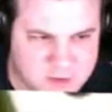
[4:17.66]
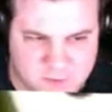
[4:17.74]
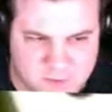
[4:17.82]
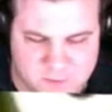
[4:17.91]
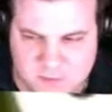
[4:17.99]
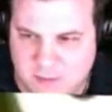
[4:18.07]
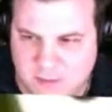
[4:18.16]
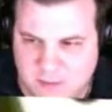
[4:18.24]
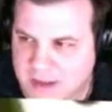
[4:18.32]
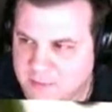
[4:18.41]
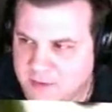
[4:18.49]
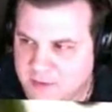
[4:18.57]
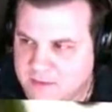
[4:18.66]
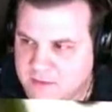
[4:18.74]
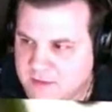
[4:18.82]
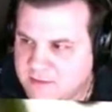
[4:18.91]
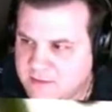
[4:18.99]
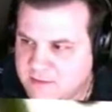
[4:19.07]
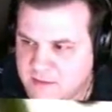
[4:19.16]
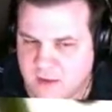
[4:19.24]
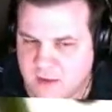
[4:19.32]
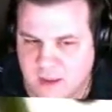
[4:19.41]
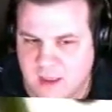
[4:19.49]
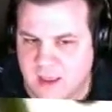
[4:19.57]
you know, to, to my BlackBerry, it's,
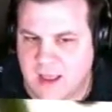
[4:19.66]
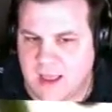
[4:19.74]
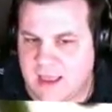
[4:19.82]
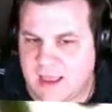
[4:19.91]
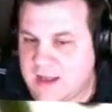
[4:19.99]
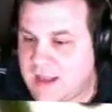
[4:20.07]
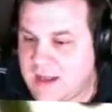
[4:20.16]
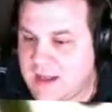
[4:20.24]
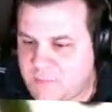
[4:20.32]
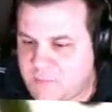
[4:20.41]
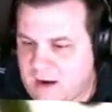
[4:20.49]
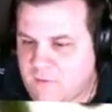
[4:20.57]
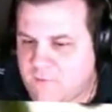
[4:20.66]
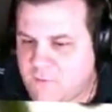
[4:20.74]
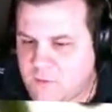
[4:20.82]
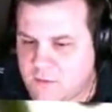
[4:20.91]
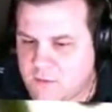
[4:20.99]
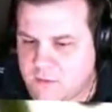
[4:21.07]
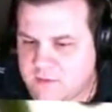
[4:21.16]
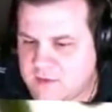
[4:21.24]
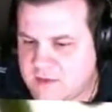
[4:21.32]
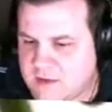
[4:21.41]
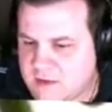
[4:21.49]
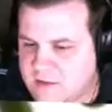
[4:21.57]
it's, and, and it's powerful.
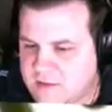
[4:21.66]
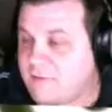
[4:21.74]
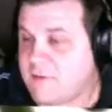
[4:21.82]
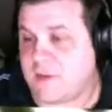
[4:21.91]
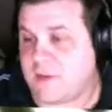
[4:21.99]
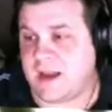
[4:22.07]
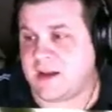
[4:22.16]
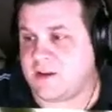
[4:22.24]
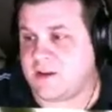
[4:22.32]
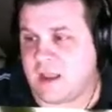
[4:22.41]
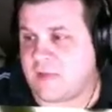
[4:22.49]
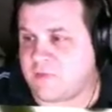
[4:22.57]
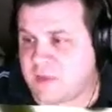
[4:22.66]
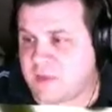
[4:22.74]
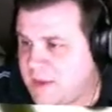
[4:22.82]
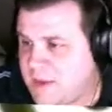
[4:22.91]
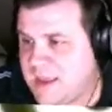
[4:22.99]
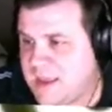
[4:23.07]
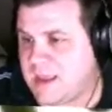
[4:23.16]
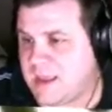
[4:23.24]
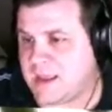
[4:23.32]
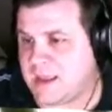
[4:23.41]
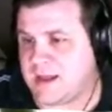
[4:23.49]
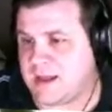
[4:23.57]
It's, it does everything I need. Your
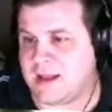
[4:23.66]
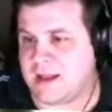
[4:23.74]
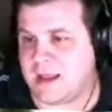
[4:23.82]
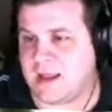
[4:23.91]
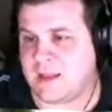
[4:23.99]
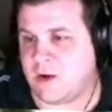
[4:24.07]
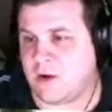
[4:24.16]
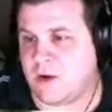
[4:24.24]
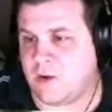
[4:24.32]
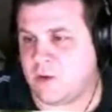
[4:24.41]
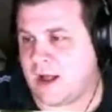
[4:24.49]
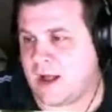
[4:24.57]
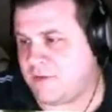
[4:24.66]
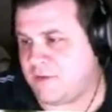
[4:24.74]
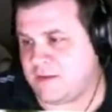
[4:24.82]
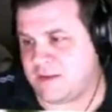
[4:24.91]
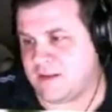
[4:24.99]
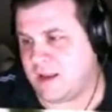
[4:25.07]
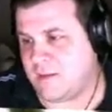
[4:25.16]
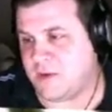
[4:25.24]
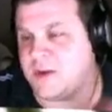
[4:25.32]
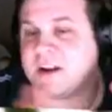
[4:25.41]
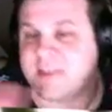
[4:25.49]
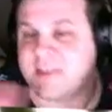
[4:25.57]
FTPing and, and, and the whole office and,
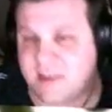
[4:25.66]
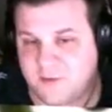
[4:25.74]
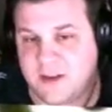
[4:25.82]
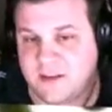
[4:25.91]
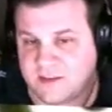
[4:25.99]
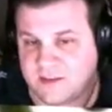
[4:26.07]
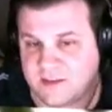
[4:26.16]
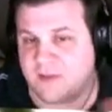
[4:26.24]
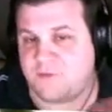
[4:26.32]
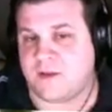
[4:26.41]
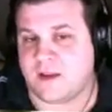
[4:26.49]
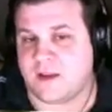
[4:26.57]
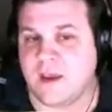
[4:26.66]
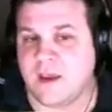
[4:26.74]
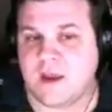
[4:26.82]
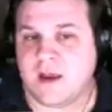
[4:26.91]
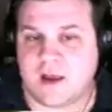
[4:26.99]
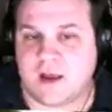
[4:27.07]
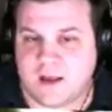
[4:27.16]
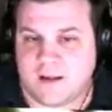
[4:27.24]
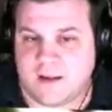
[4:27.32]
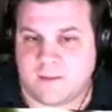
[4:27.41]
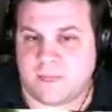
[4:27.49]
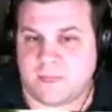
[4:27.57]
and productivity stuff, or
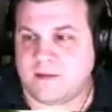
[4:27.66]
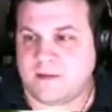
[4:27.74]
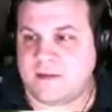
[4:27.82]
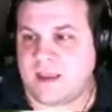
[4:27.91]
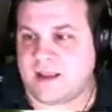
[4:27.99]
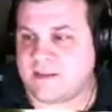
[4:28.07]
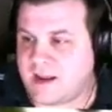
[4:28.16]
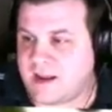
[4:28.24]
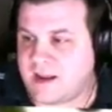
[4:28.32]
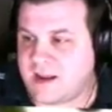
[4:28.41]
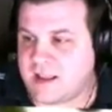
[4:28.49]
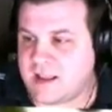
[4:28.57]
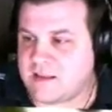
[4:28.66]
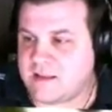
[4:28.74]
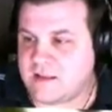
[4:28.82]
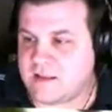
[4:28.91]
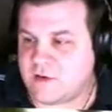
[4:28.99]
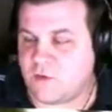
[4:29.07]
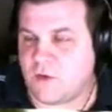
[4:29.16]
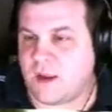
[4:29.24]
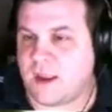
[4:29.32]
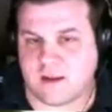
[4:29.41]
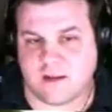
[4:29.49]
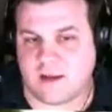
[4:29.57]
uh, um, text editing. It, it, it's
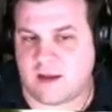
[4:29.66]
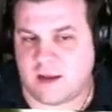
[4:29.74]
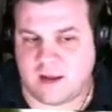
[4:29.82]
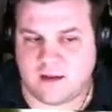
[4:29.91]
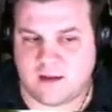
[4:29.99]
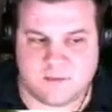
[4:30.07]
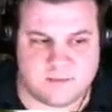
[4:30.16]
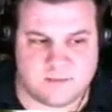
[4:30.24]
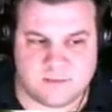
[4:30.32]
great. Uh,